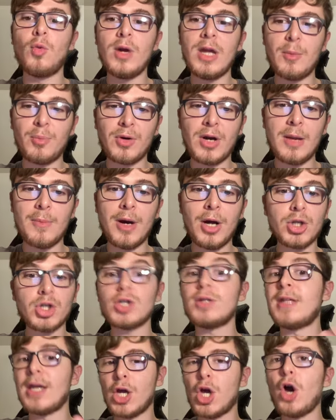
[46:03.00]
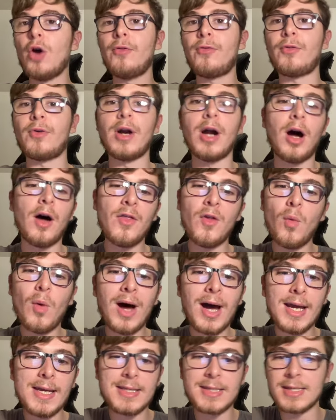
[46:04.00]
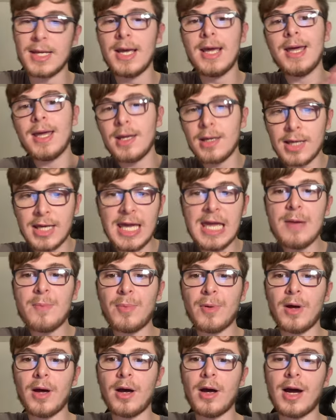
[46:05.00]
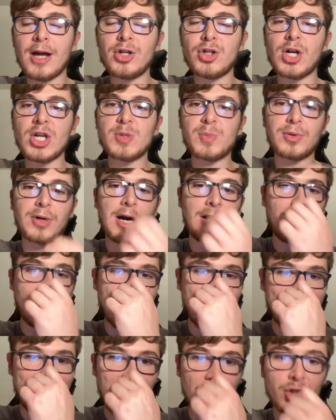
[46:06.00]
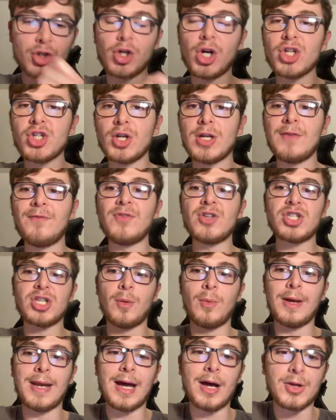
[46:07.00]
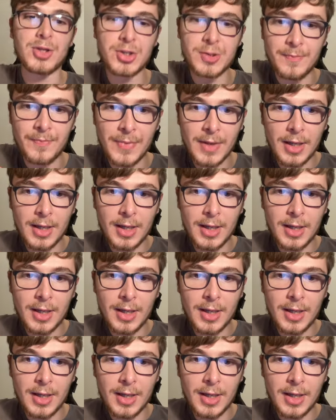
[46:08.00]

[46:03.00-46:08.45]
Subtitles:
week, pretty much, then go for it. Otherwise, keep Andreas Pereira and get Trossard in for someone else.